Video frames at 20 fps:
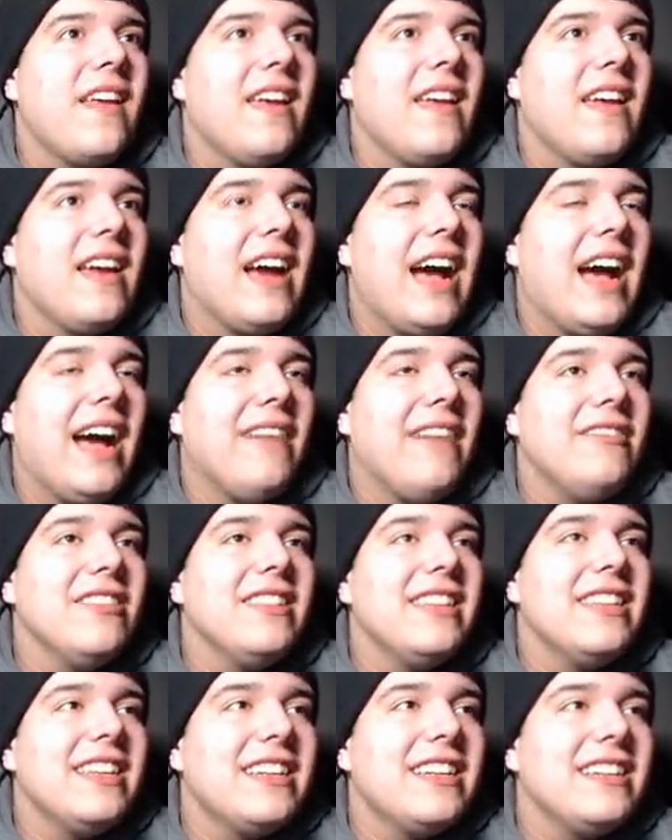I will
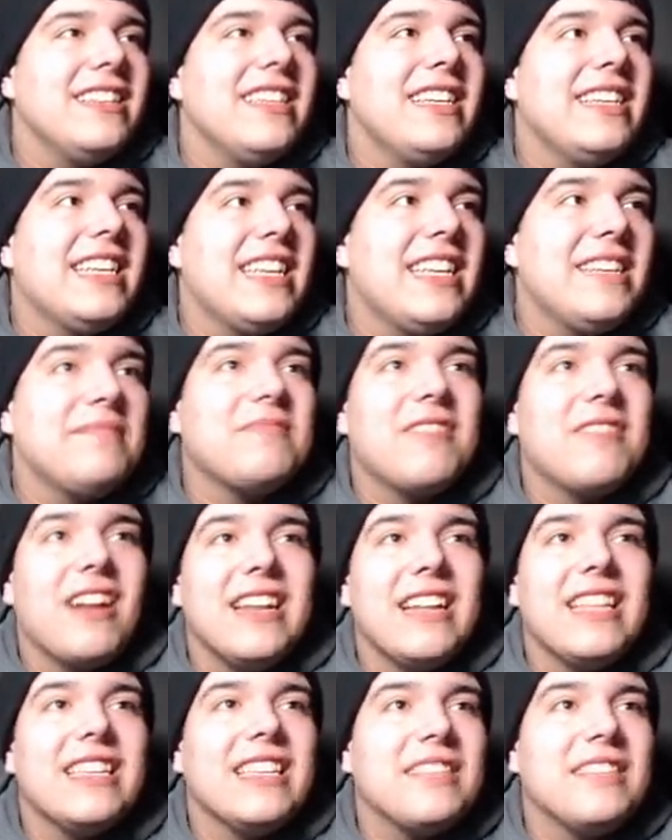literally keep
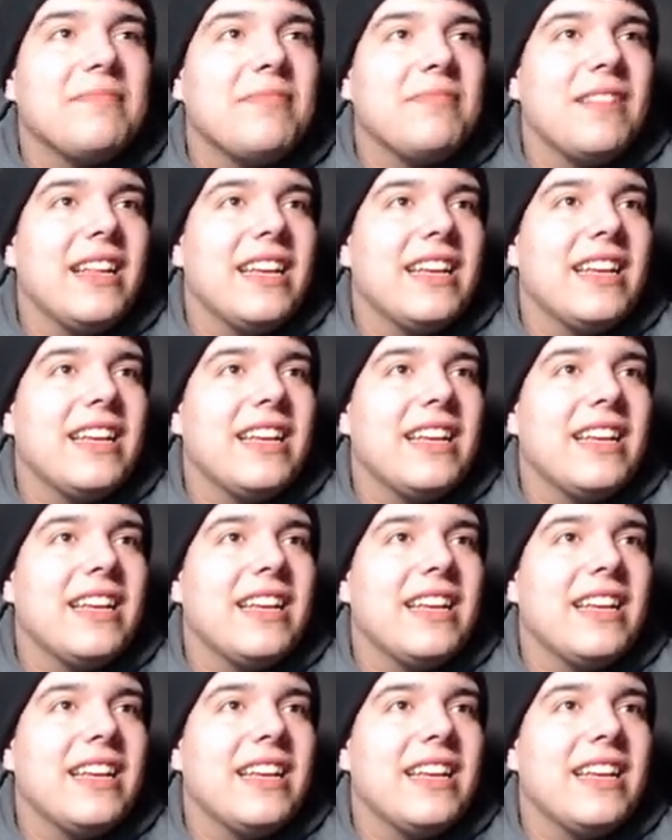running this play.